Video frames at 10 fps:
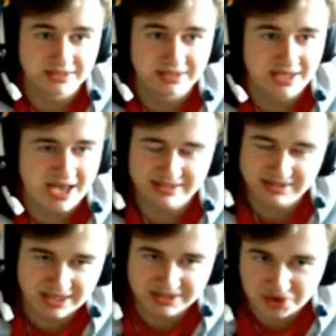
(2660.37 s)

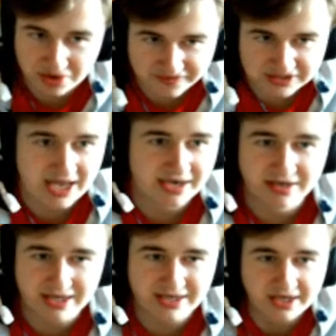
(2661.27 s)
as you have said,
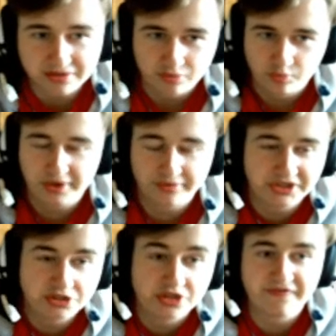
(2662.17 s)
Nadal will
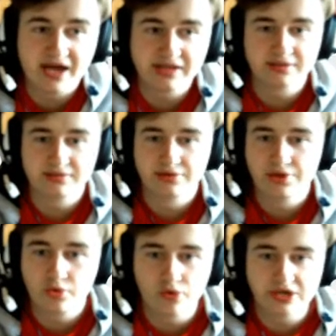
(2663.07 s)
reach the final,
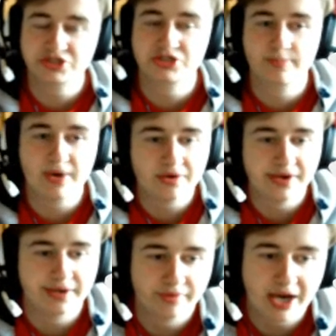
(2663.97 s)
no question about
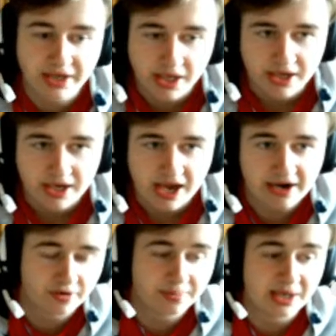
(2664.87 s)
it, right?
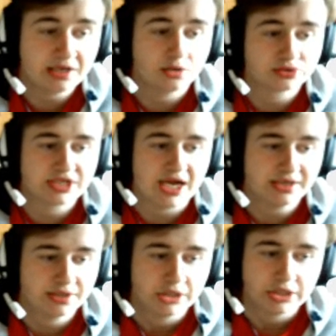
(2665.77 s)
Everybody knows
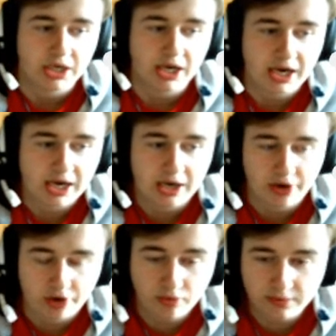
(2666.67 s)
that.
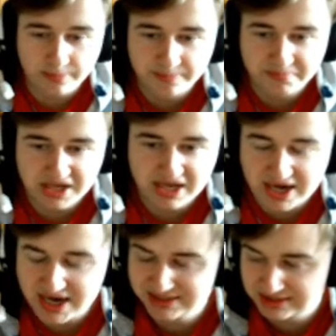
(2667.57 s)
Who will be
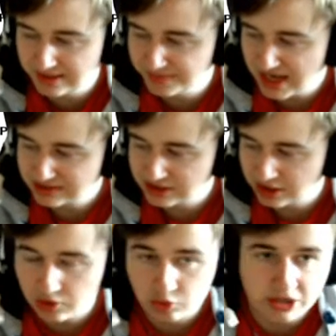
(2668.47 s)
against him? That's a
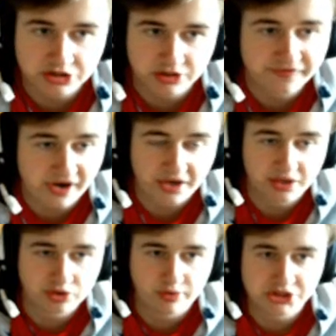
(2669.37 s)
good question, very
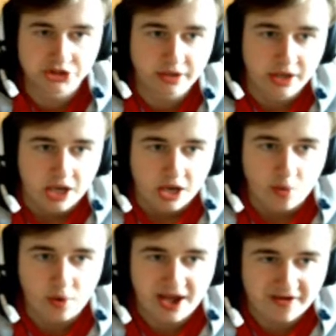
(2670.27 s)
good question.
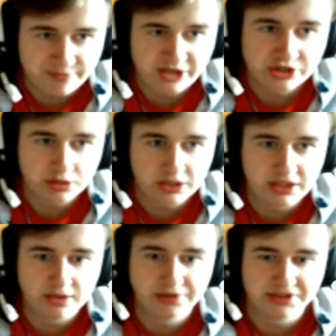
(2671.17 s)
We have been
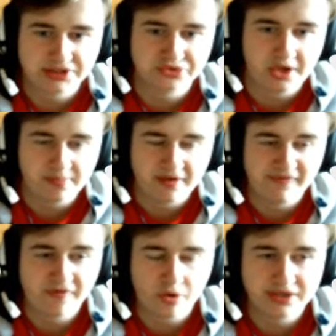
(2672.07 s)
talking on the stream
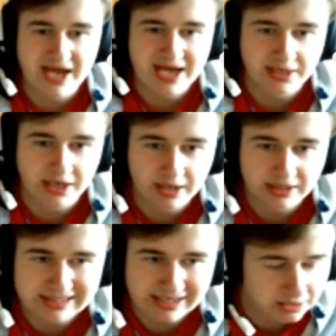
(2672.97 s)
before that
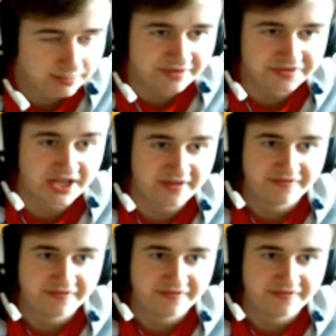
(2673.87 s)
Daniil Medvedev